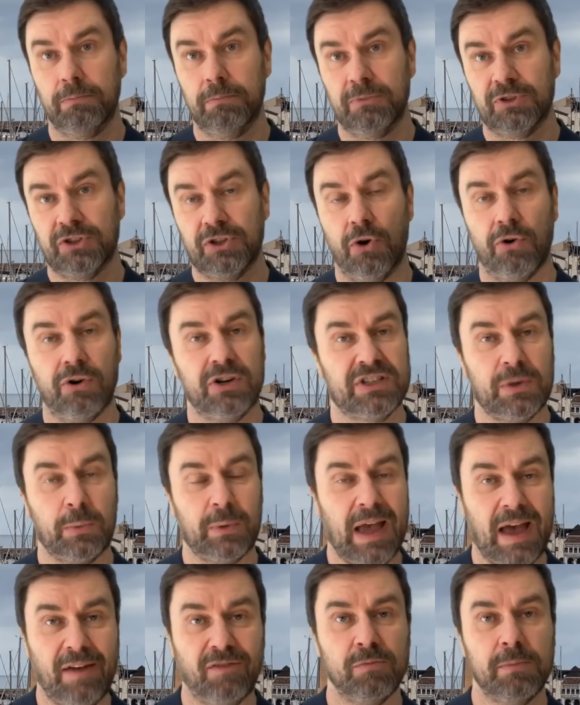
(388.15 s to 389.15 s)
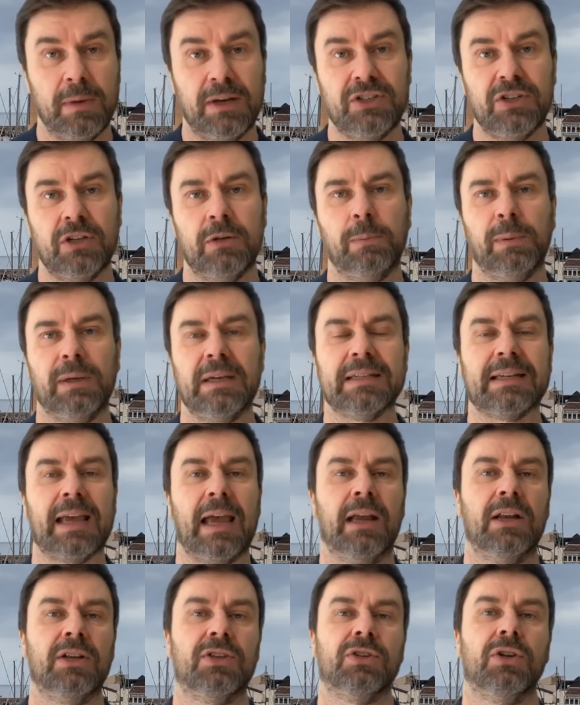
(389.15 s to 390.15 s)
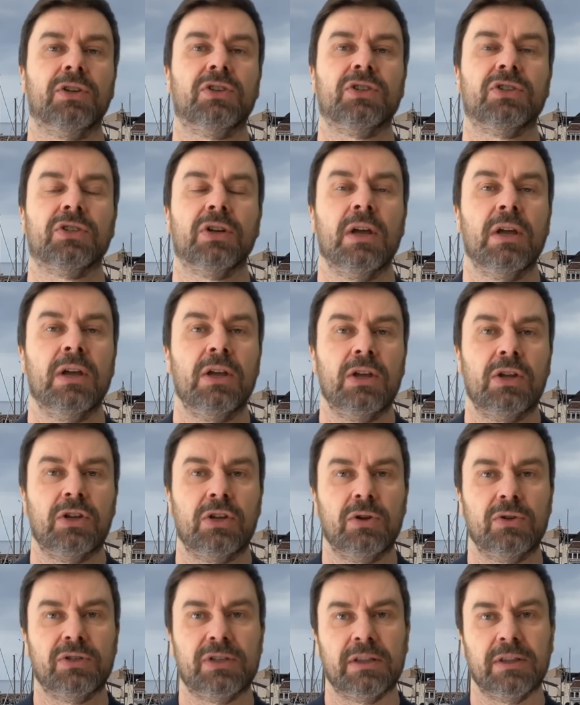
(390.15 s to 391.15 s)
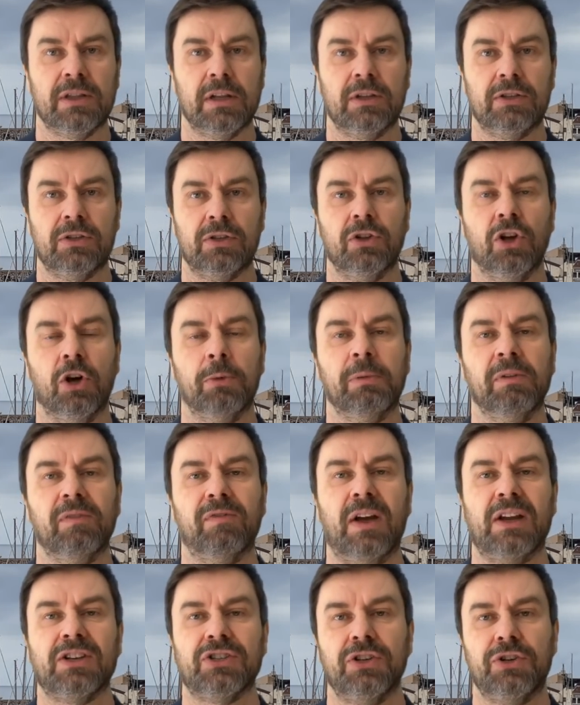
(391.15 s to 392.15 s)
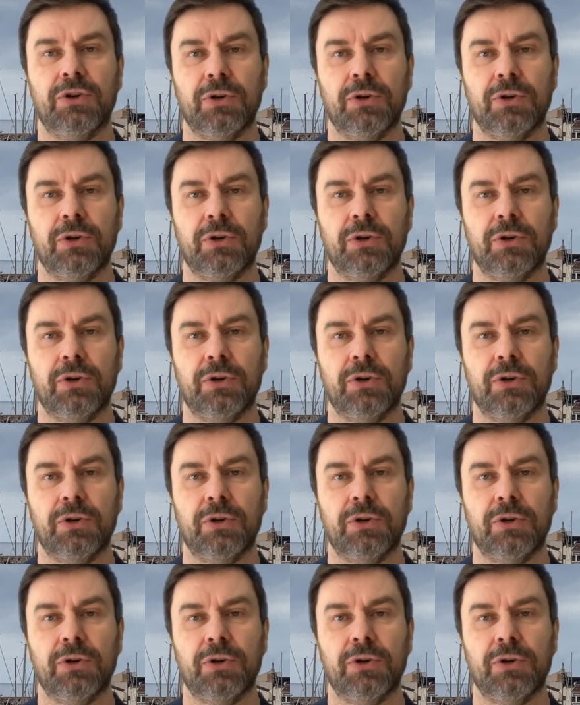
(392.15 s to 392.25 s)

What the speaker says: stories that we haven't mentioned, please get in touch using the normal fashion.